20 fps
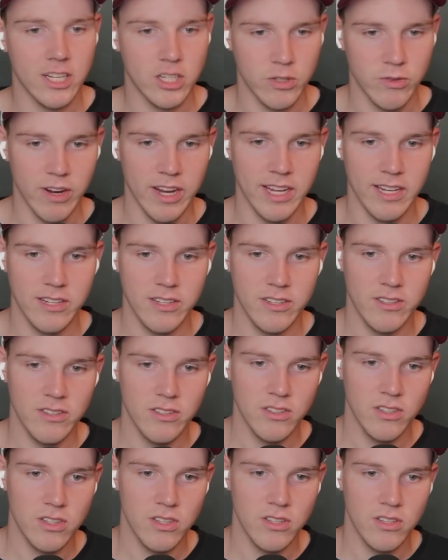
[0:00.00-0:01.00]
rate.
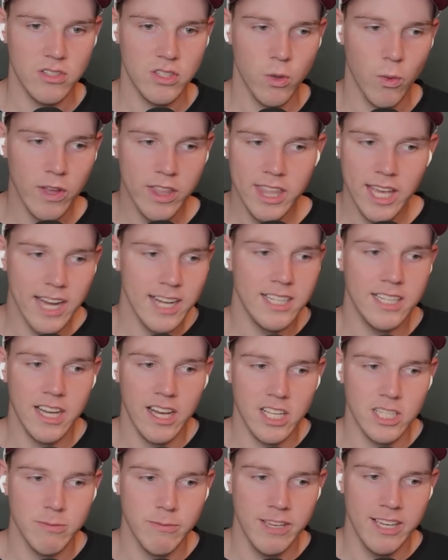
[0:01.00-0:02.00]
So what that
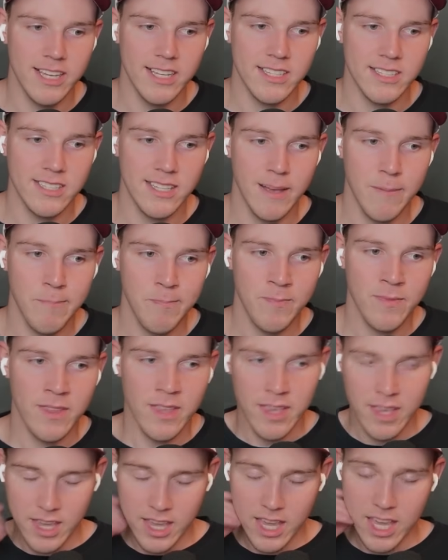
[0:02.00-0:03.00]
tells me is
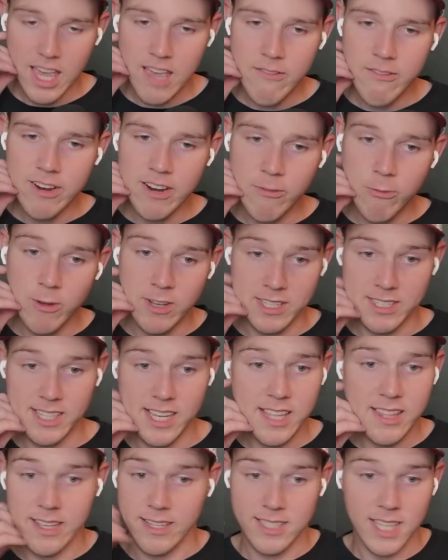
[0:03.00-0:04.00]
even if we
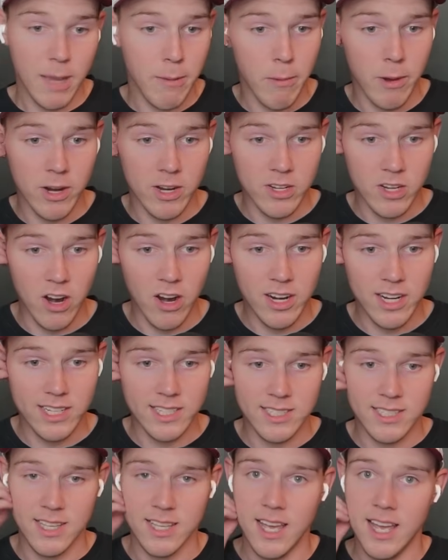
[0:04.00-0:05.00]
see the same amount of
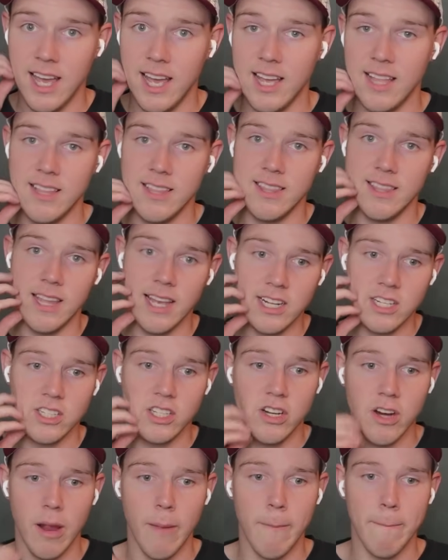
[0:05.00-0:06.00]
targets next
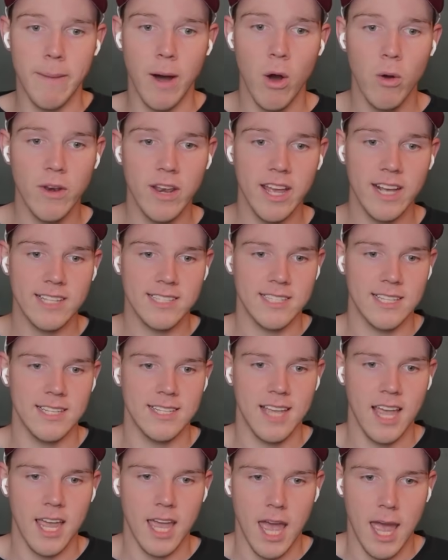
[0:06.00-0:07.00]
year and Bo Nix can
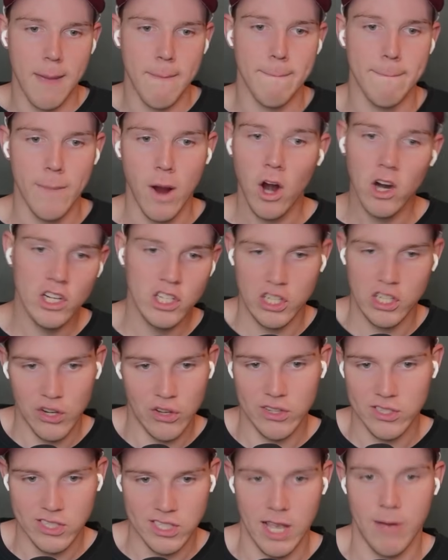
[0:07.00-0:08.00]
take a
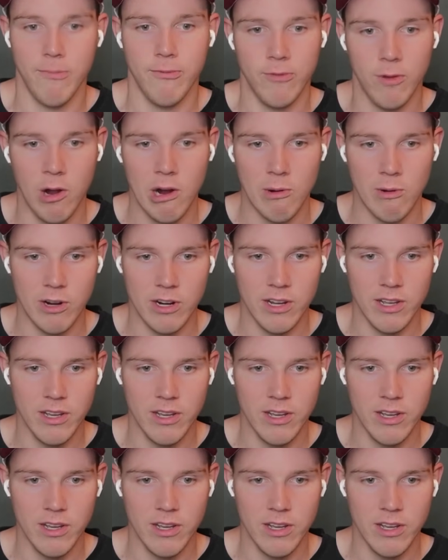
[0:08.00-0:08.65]
marginal step forward